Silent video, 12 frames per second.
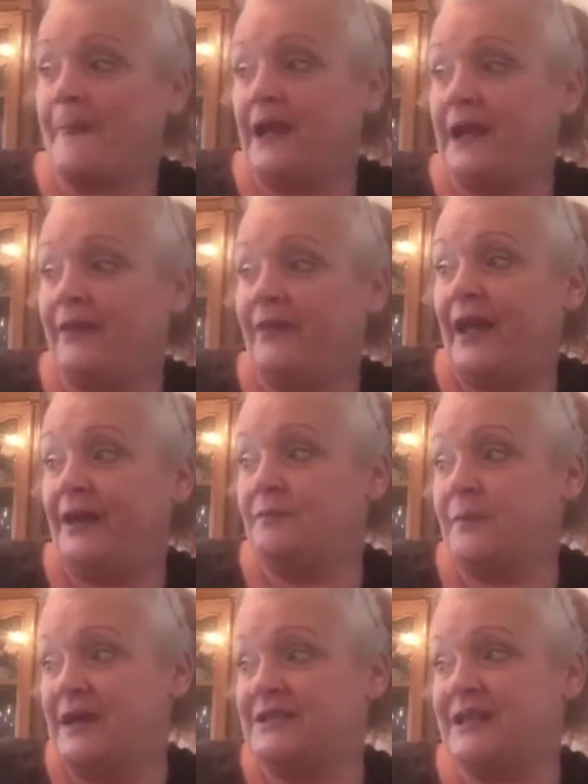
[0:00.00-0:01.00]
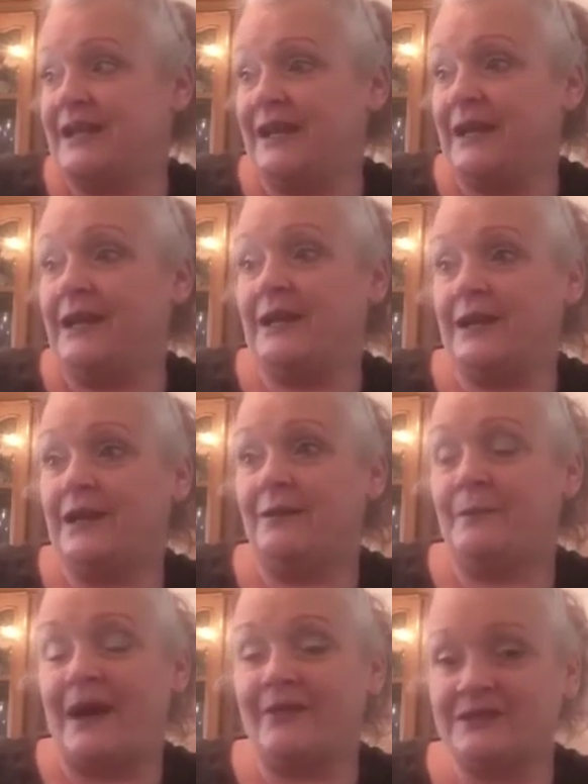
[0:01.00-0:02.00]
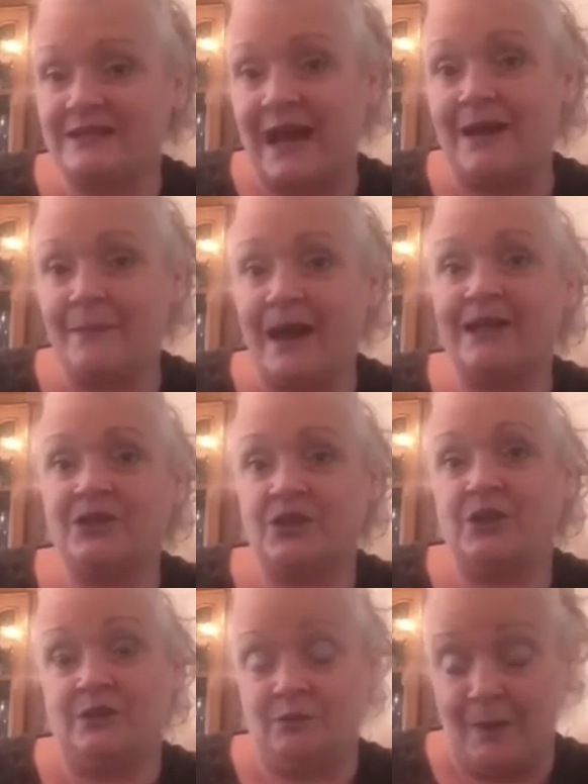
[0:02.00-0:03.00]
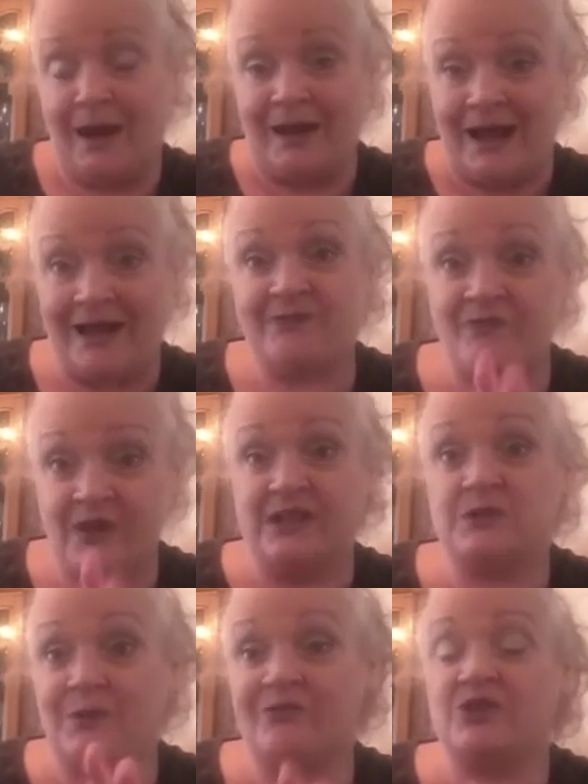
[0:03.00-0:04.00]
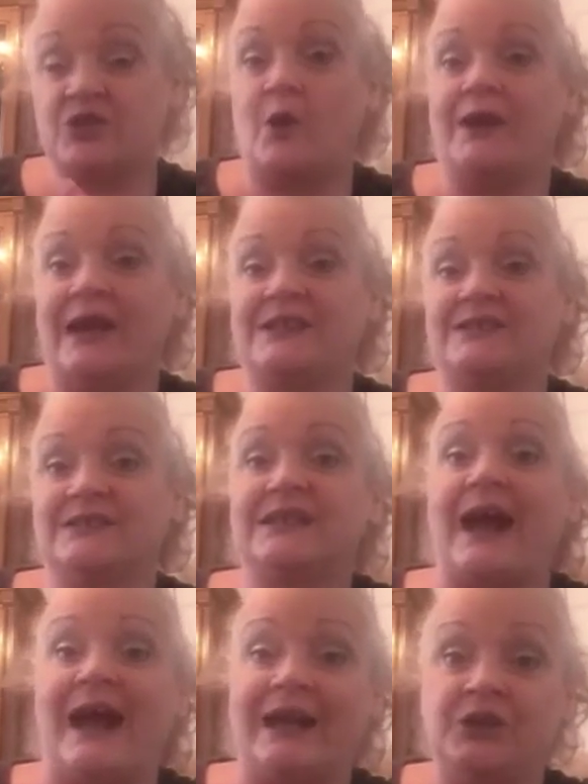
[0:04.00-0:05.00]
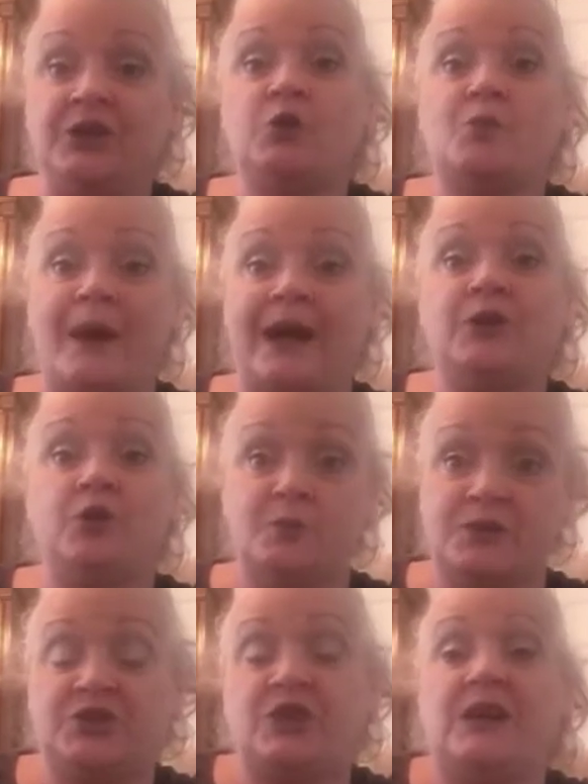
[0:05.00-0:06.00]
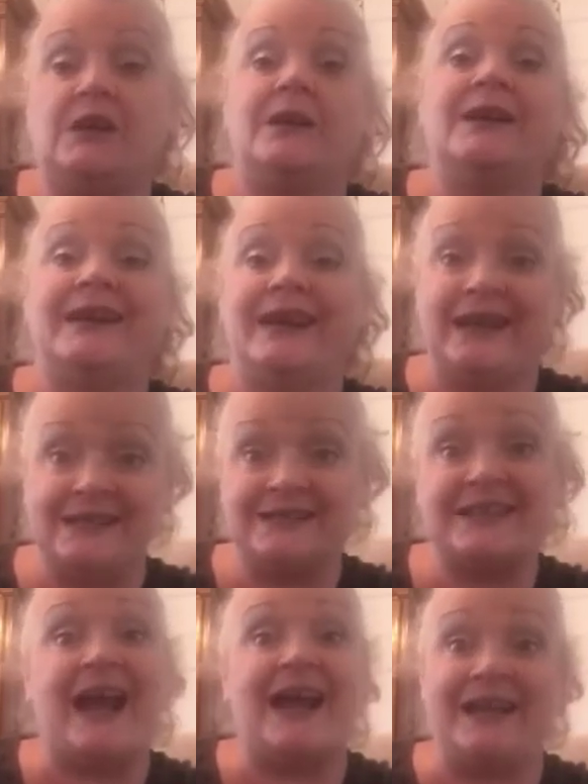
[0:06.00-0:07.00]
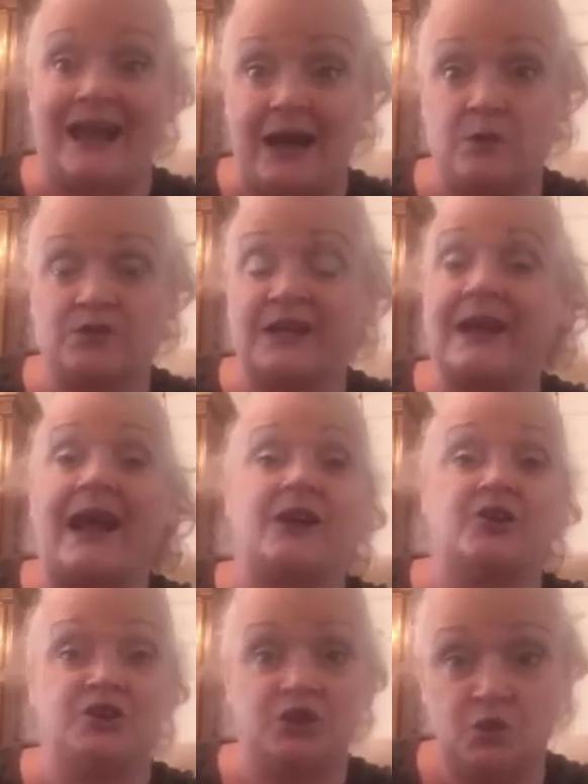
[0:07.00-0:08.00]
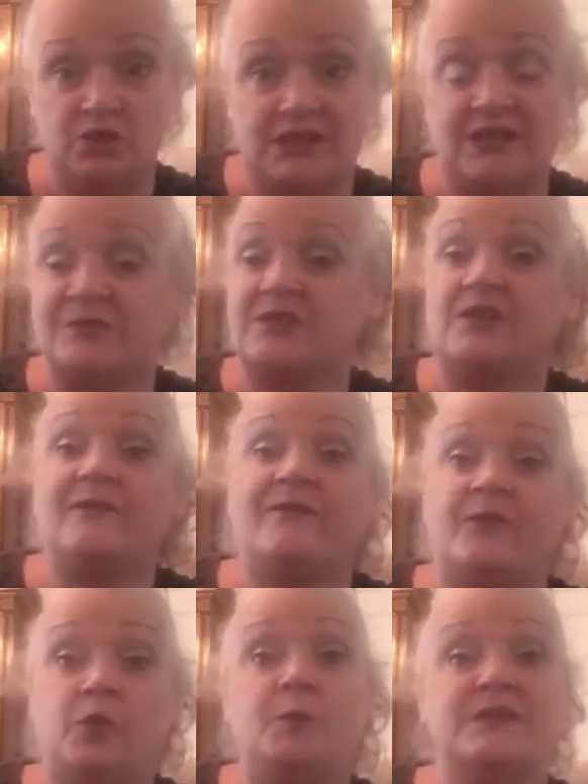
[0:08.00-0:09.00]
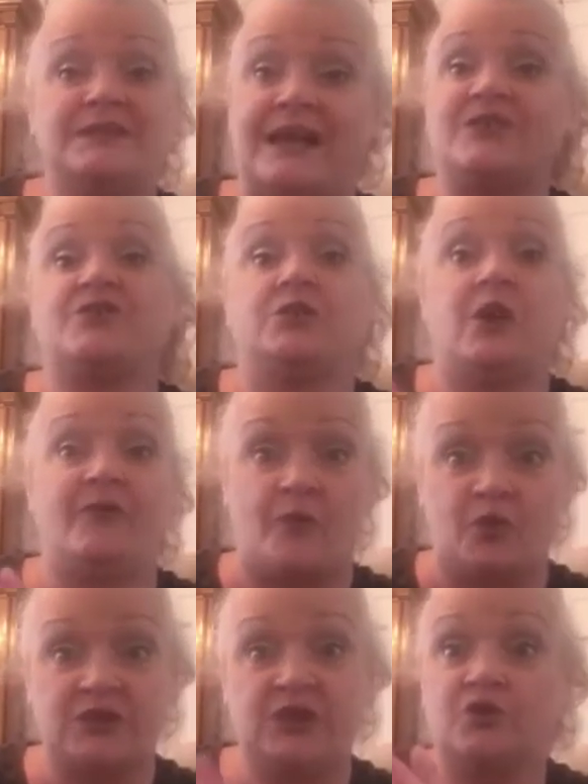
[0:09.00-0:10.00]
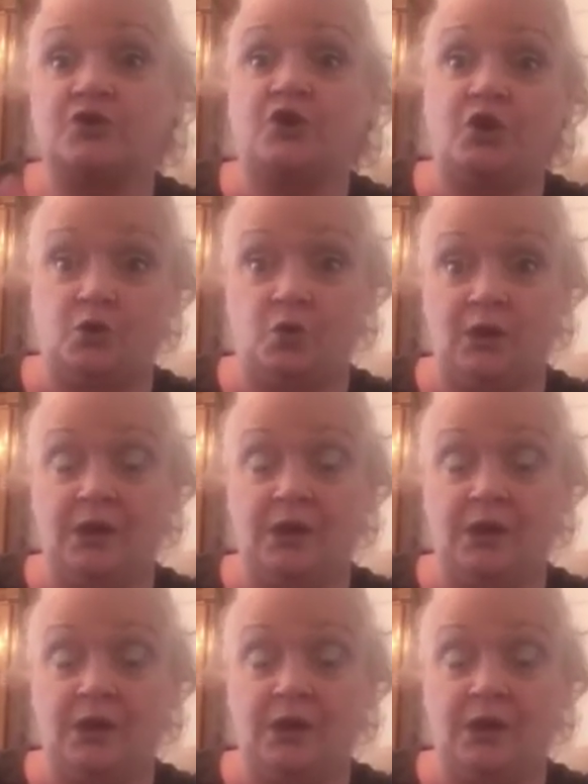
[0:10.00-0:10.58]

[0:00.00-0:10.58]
then basically by the time I'd finished with the sewing lessons, I knew my new machine inside out, and I could use it to the full potential of what it could do,